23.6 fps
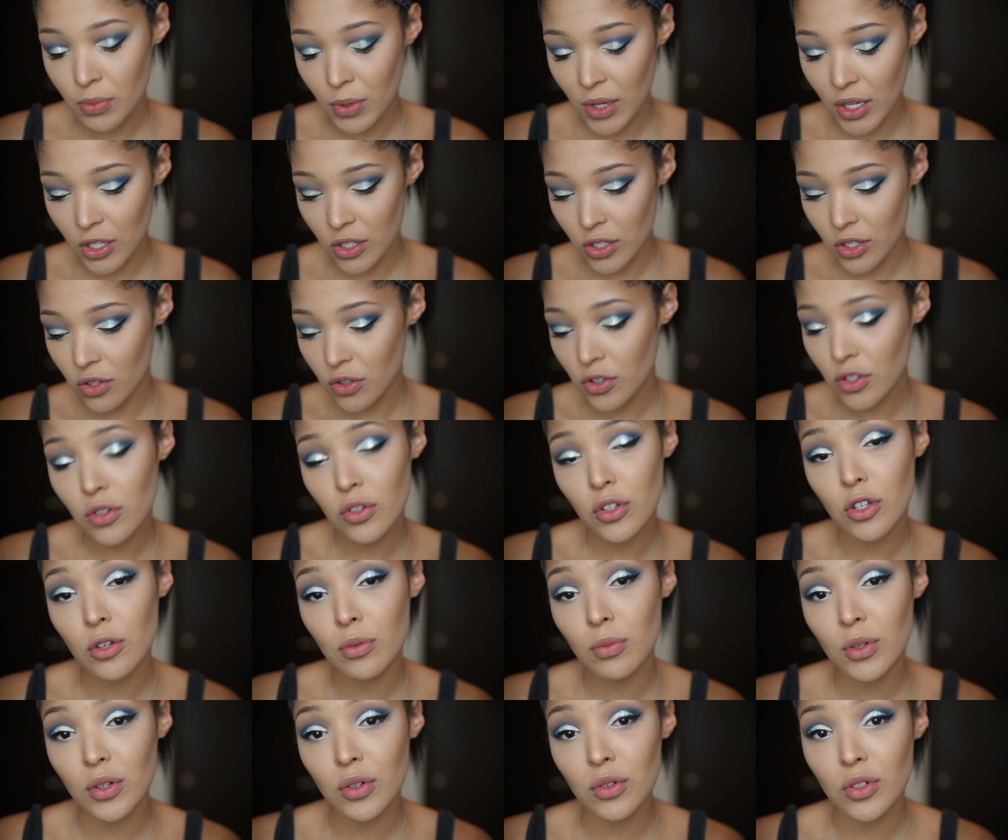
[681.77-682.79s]
But you do
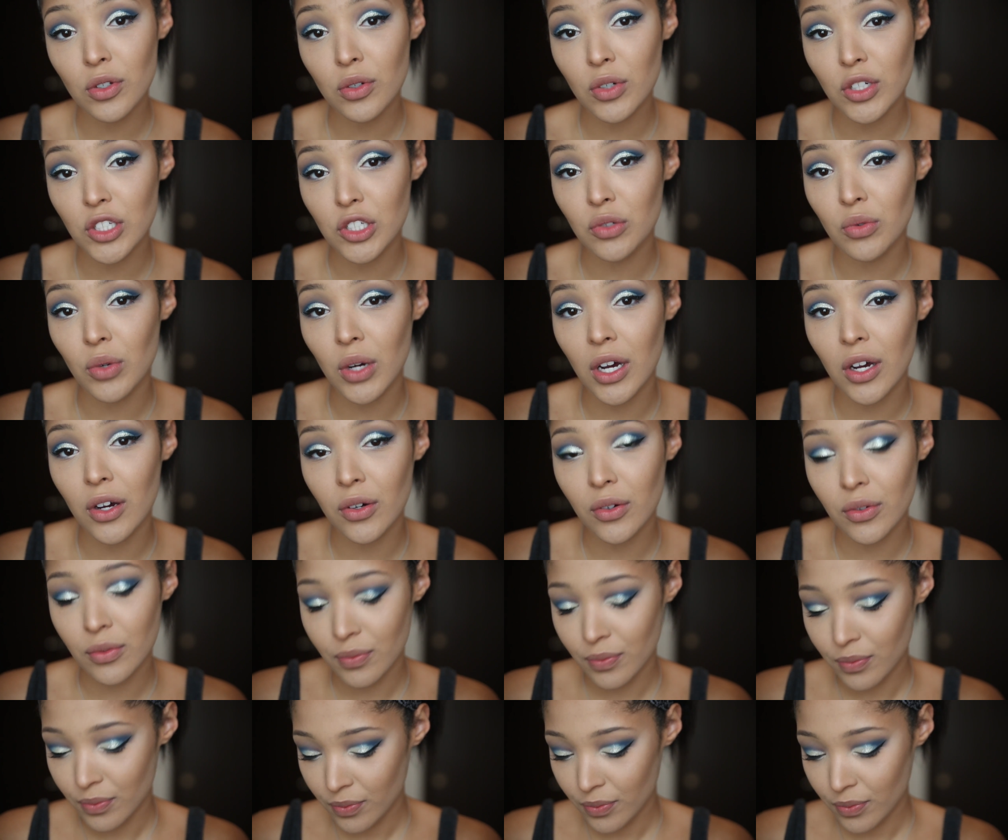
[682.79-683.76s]
you, boo. Do what you want.